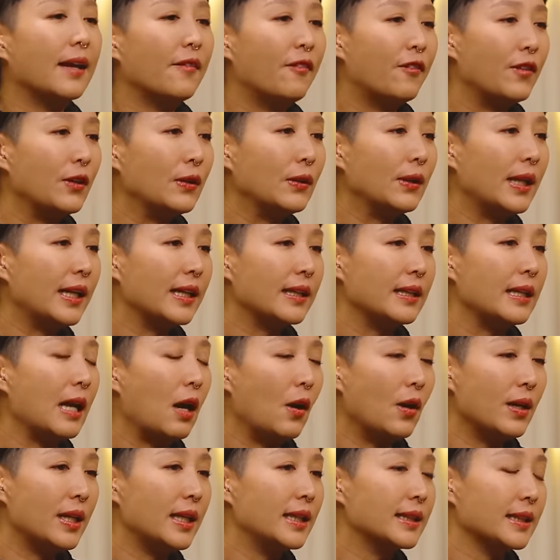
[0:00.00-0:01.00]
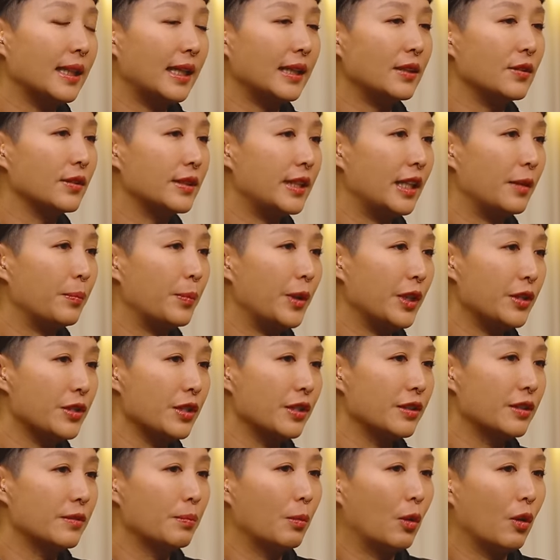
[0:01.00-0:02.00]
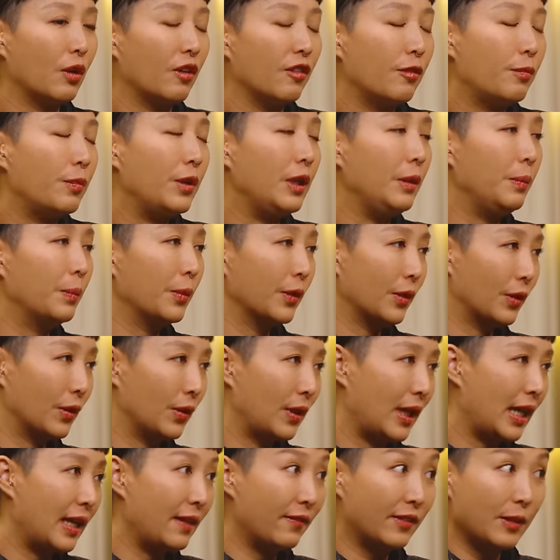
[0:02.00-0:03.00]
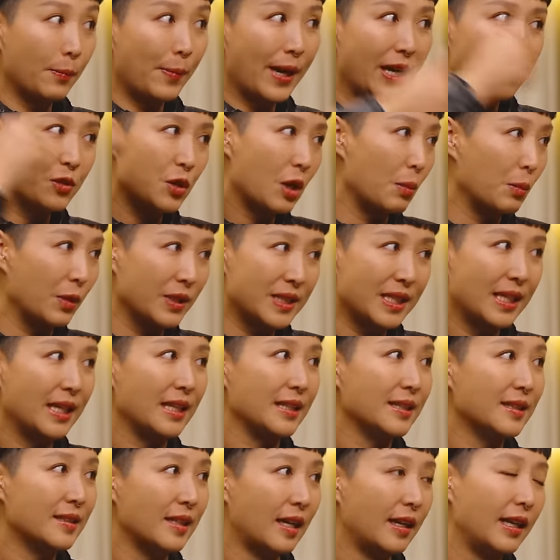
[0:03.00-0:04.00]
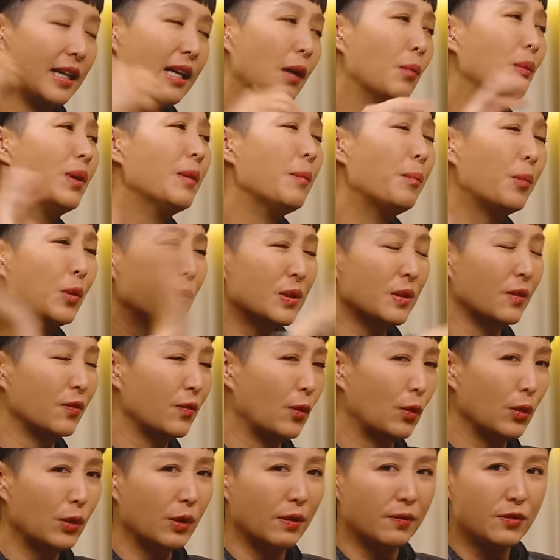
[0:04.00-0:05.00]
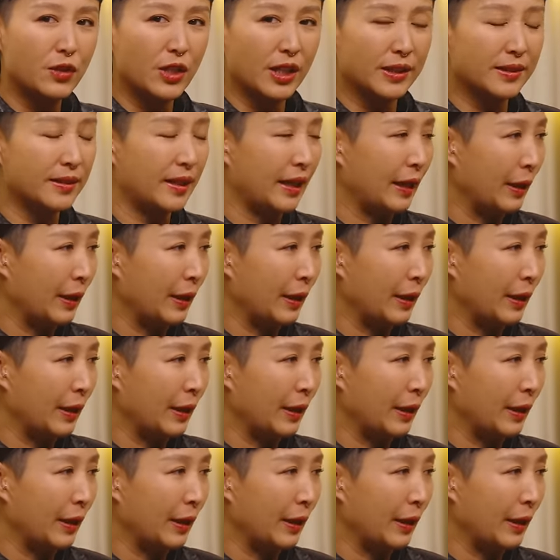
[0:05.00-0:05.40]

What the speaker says: I feel like nowadays I like to take pictures more of people, and if the backdrop wasn't as stunning, I wouldn't post a photo of just